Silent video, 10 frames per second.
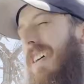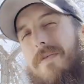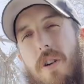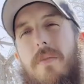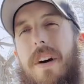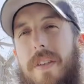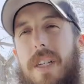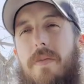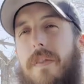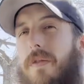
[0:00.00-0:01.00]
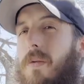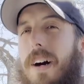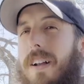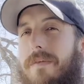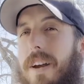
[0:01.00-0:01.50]
I've known about this spot for a
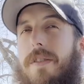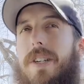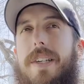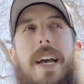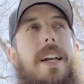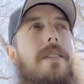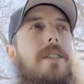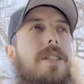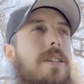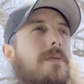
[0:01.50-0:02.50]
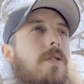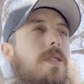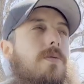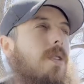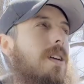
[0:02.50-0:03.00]
while. I've never stayed here. I just have
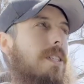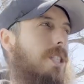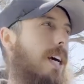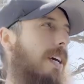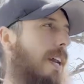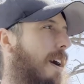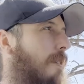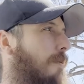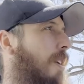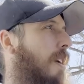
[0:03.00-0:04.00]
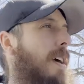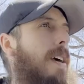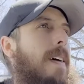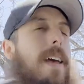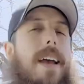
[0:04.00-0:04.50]
always wanted to check it out.
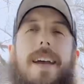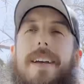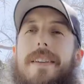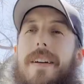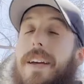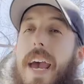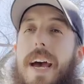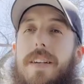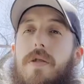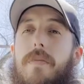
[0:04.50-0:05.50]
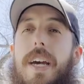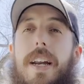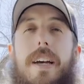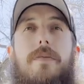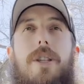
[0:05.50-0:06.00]
And uh, yeah, so I'll be
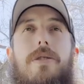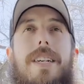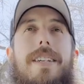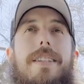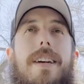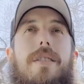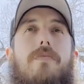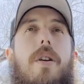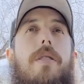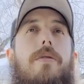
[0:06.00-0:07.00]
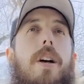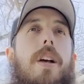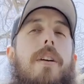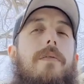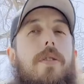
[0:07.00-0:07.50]
hitting up the Trinity site tomorrow.
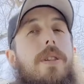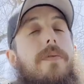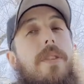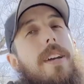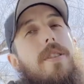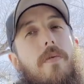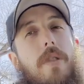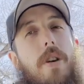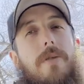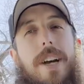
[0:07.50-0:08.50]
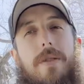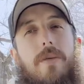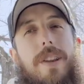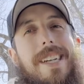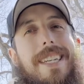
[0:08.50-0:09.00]
For those of you that don't know, that's
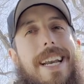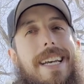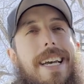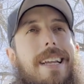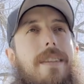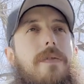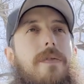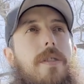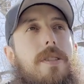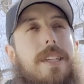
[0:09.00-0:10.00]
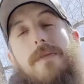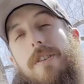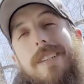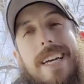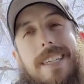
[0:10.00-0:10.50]
where they detonated the first
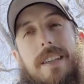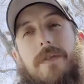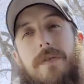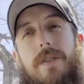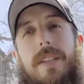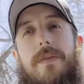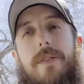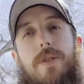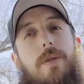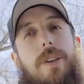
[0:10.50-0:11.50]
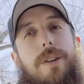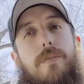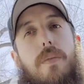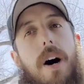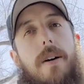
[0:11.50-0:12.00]
ever, tested the first ever nuclear
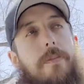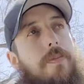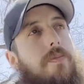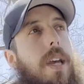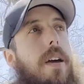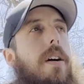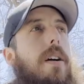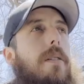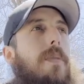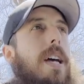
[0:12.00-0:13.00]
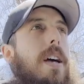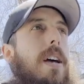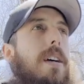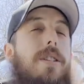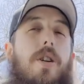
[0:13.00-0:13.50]
bomb. Um,
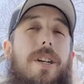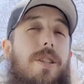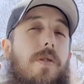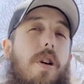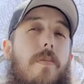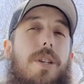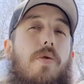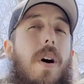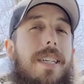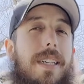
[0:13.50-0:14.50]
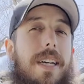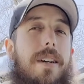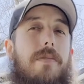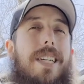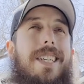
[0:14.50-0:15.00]
so it's only open twice a
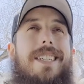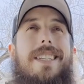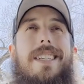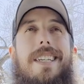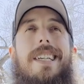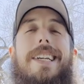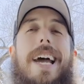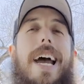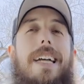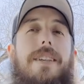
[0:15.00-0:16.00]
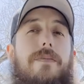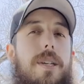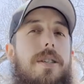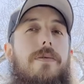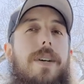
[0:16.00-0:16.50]
year because it's still an active
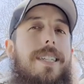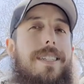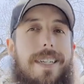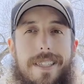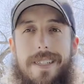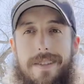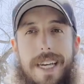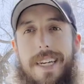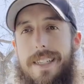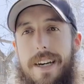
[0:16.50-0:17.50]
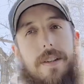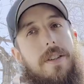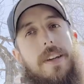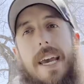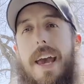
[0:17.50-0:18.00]
missile range. They still test there,
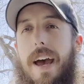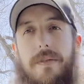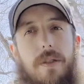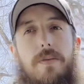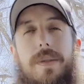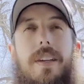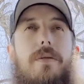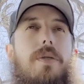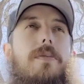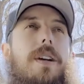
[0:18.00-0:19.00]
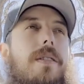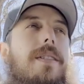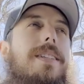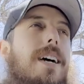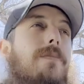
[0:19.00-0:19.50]
so they can't have it open to the public all
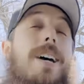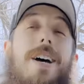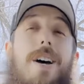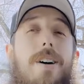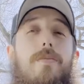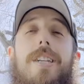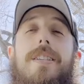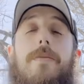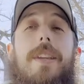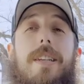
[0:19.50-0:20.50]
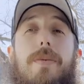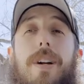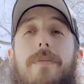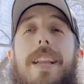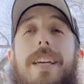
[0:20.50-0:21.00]
the time. But it's something that's been
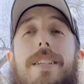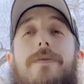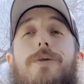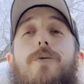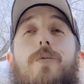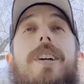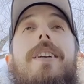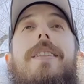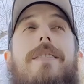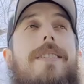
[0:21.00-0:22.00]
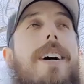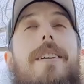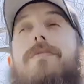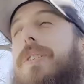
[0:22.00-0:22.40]
on my list for a really long time.